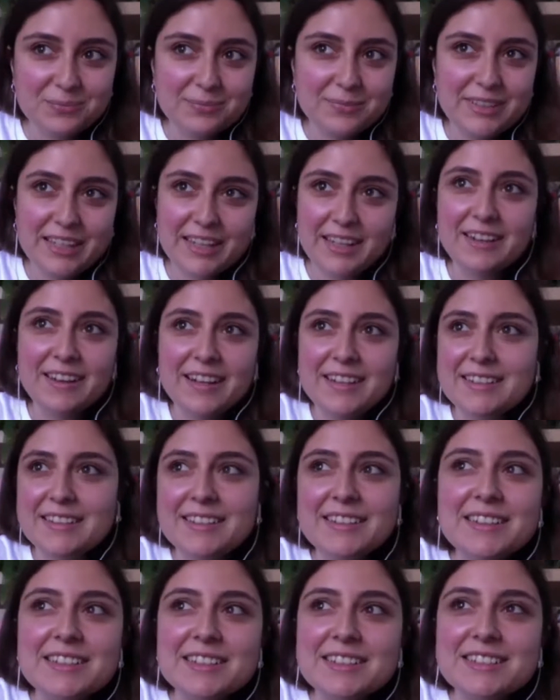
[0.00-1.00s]
Yeah, I
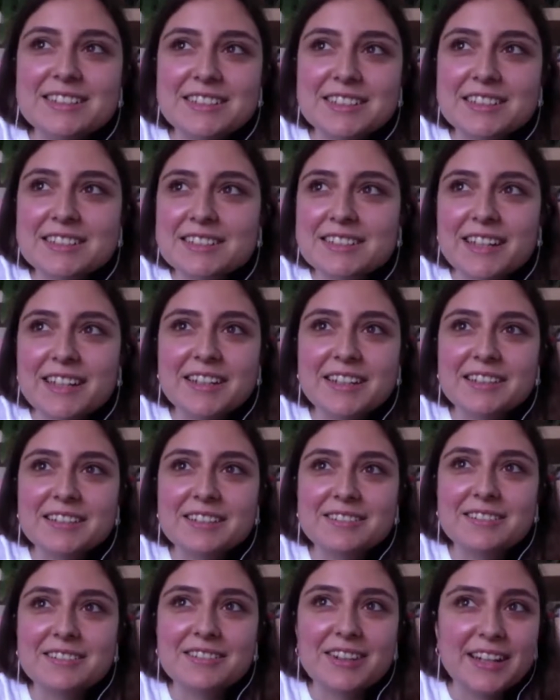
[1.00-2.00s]
think it's just like
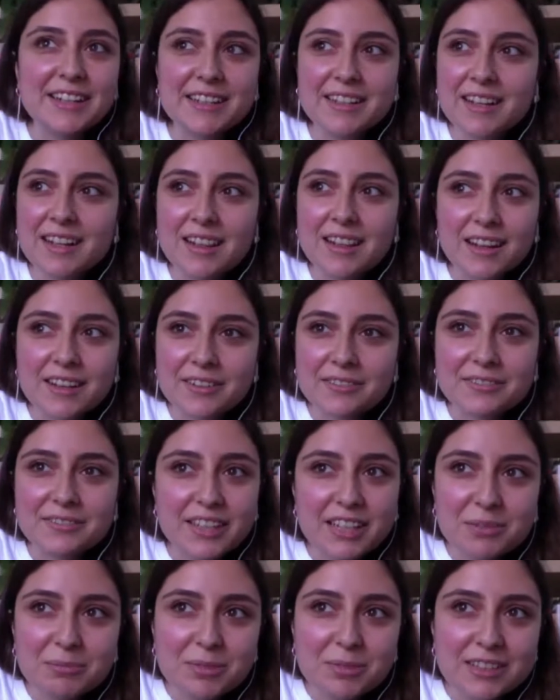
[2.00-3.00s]
writing a lot of
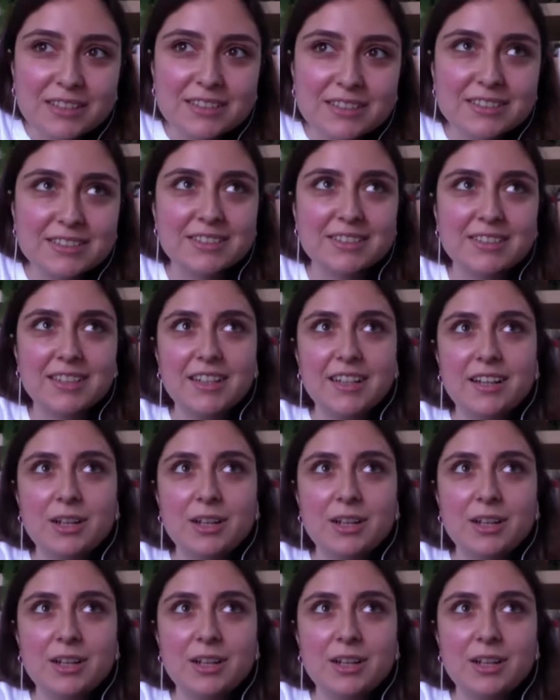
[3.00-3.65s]
emails.